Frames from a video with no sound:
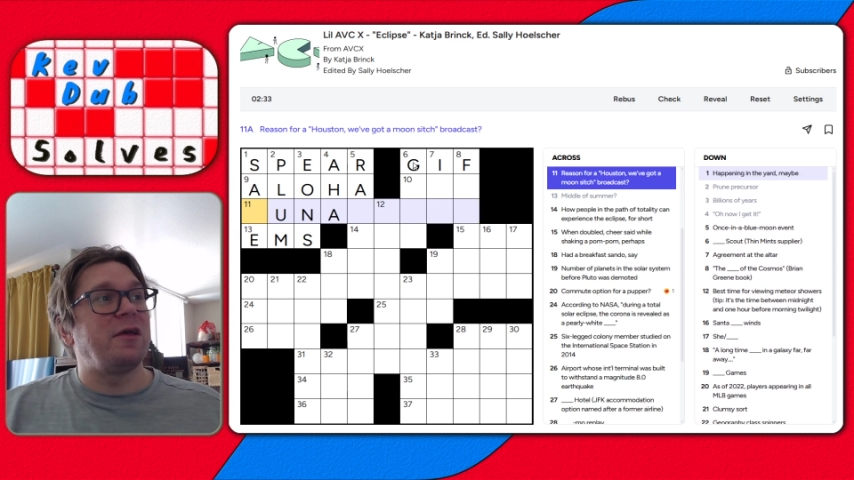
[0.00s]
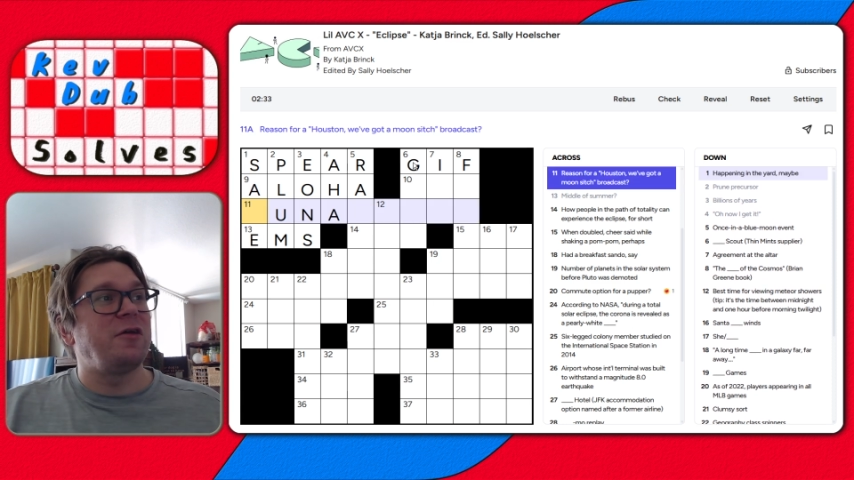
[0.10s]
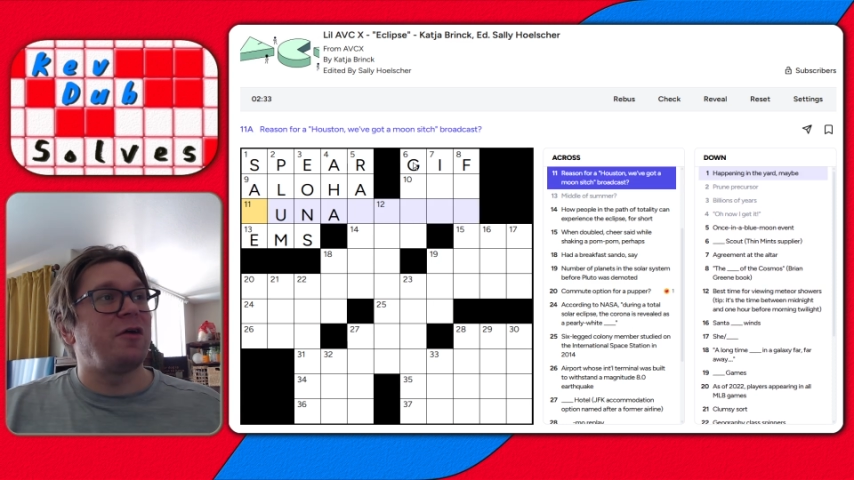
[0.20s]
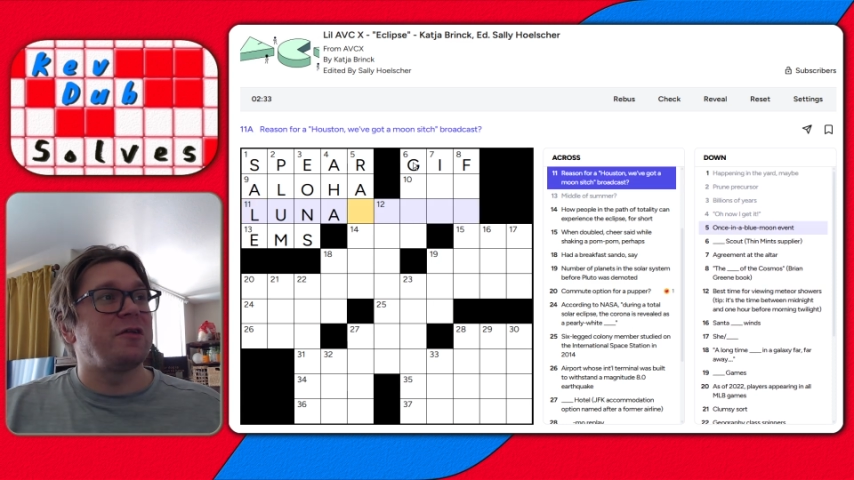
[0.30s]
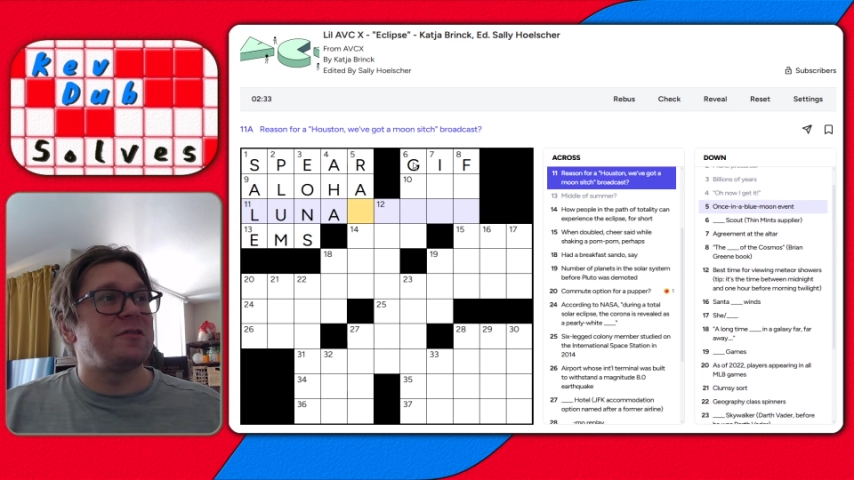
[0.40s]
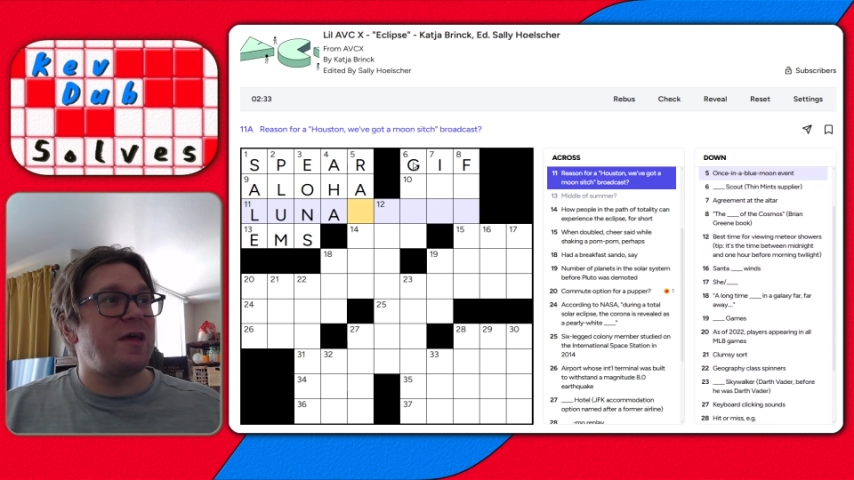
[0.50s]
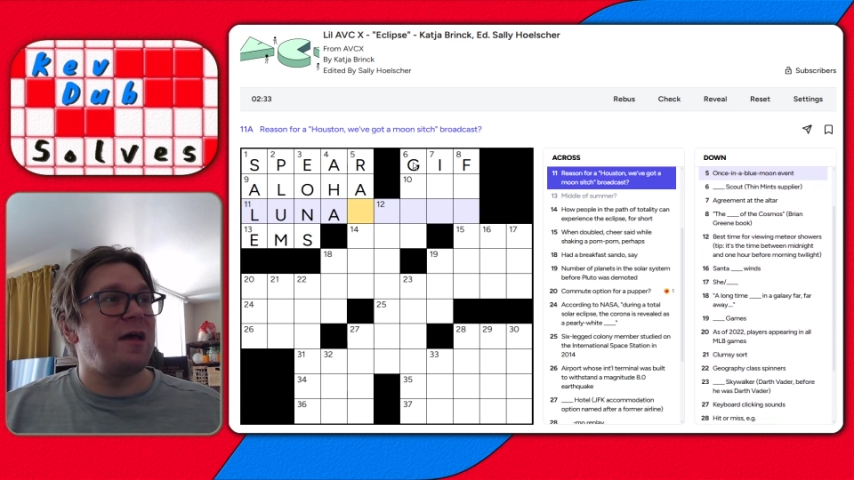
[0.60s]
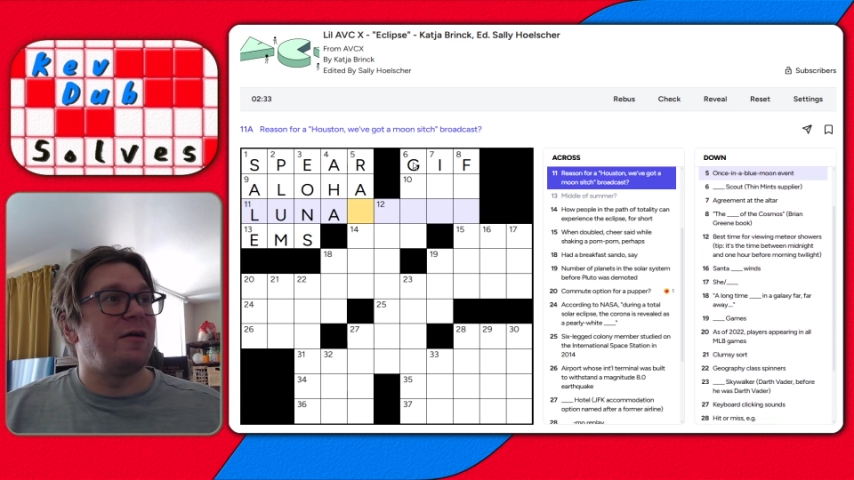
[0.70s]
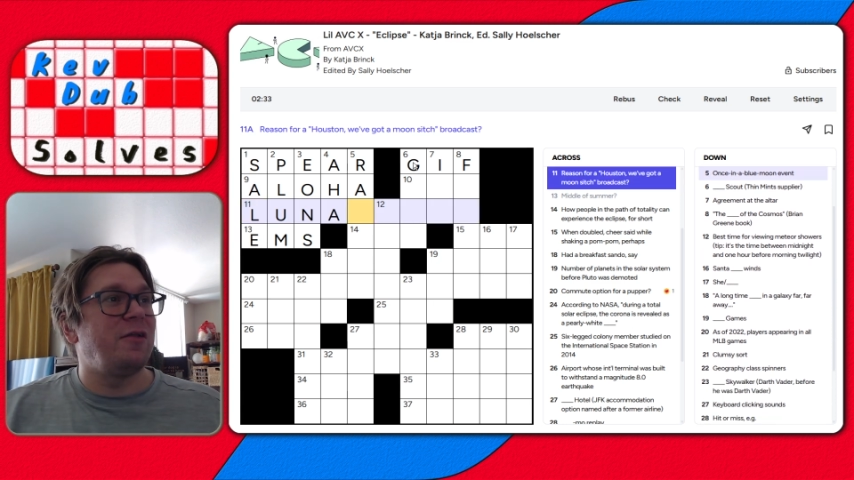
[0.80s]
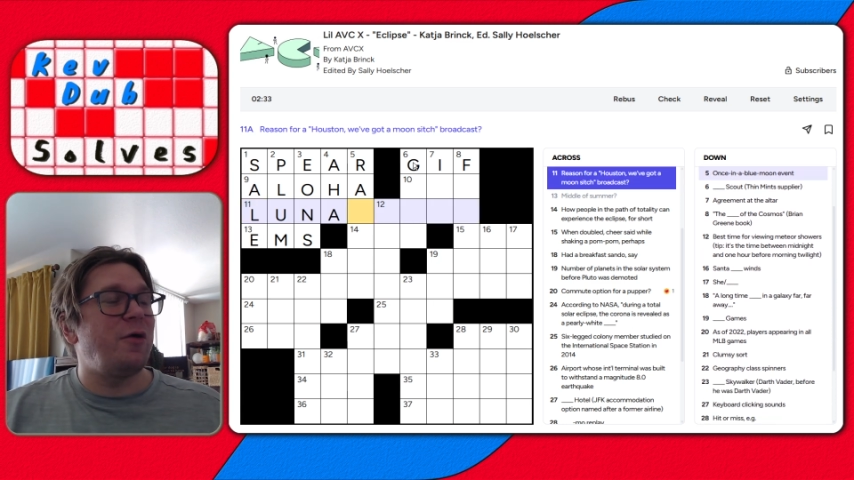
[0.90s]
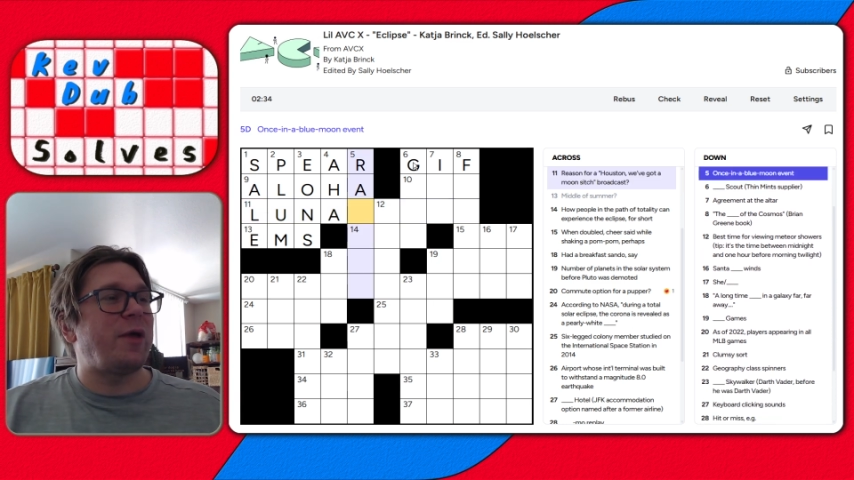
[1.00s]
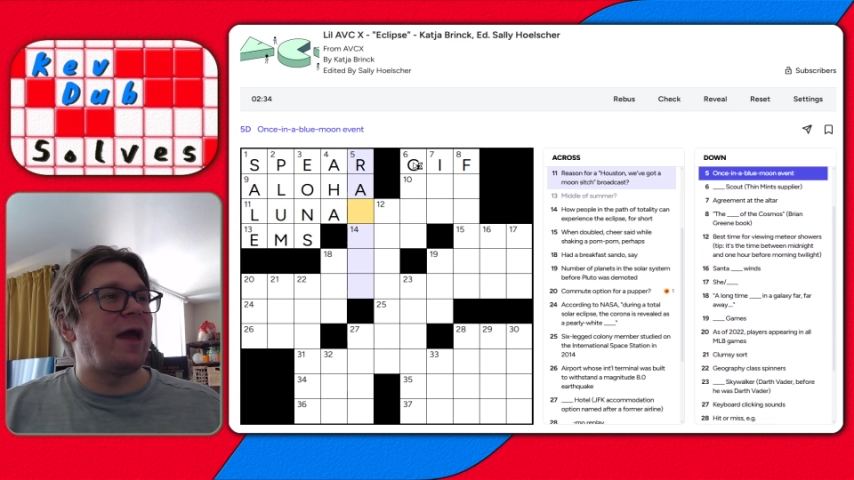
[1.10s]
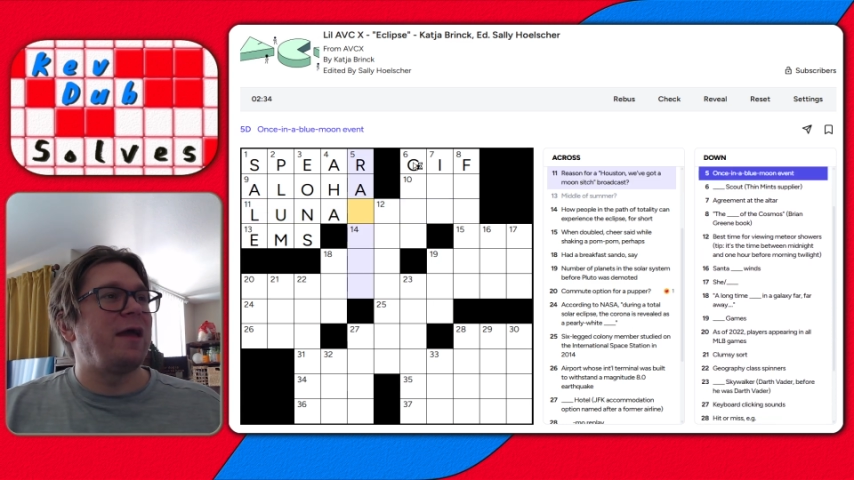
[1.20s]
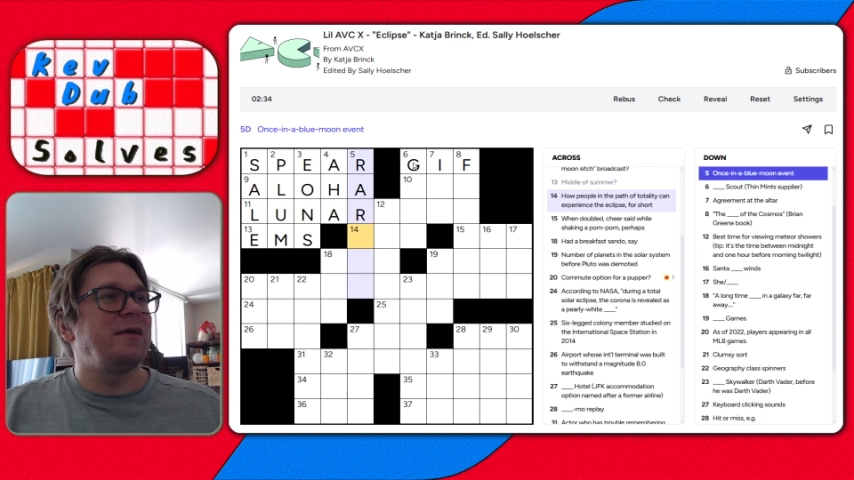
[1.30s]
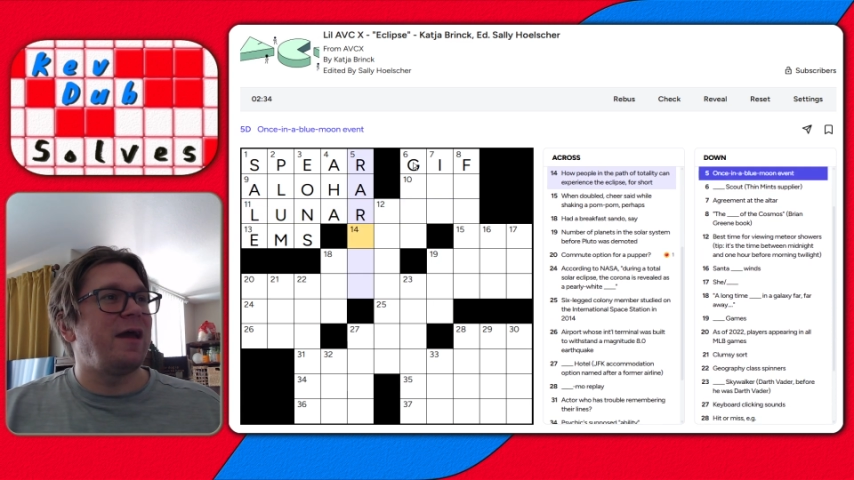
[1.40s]
yard sale.
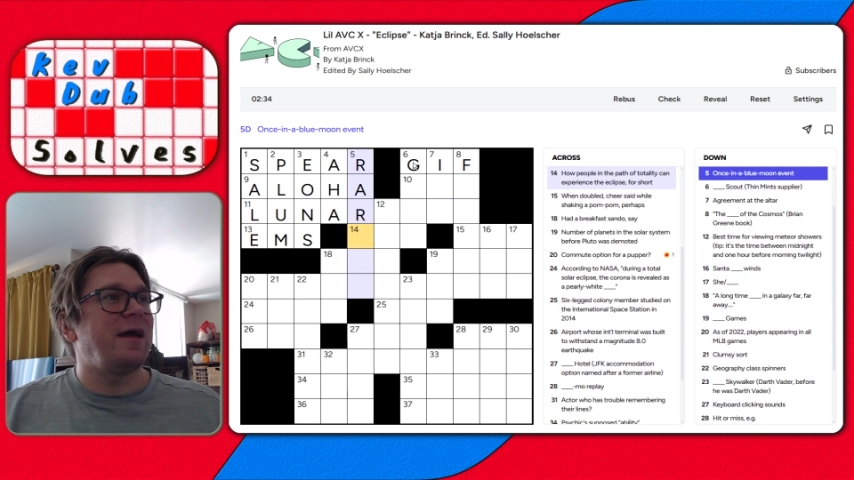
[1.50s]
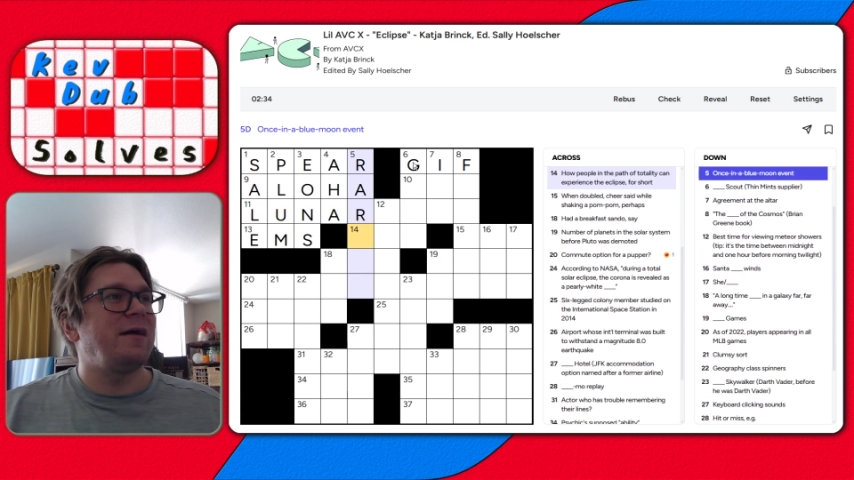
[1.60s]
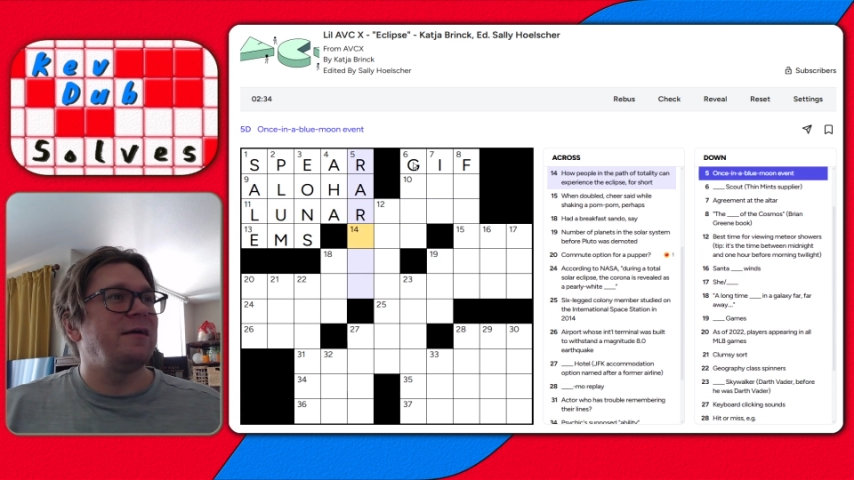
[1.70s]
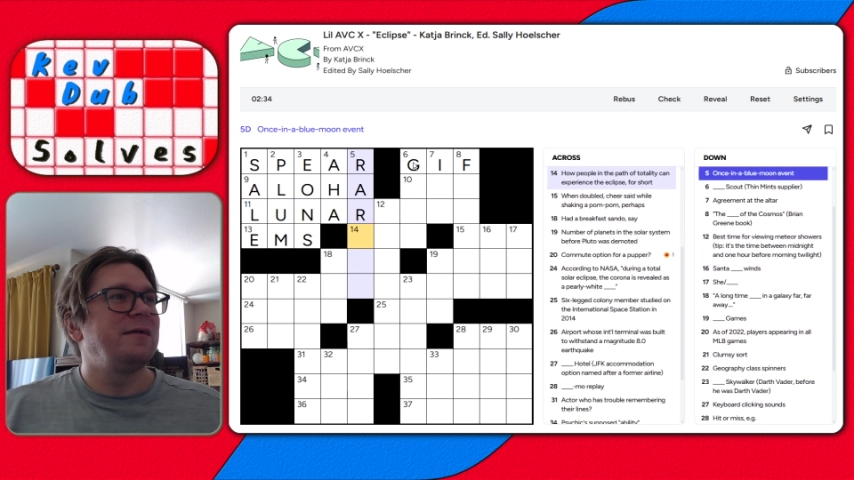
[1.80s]
Okay, yeah.